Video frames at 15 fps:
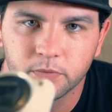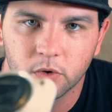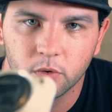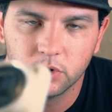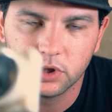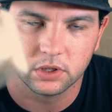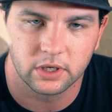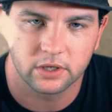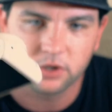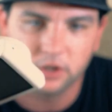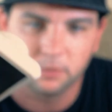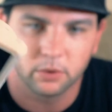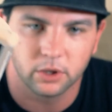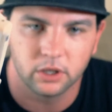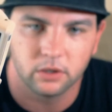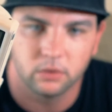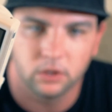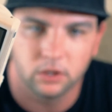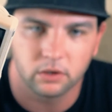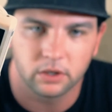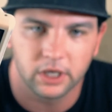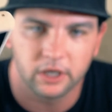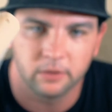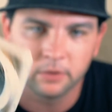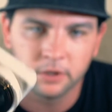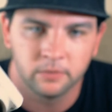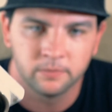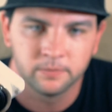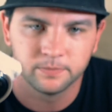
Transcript: which is actually a pretty cool little camera.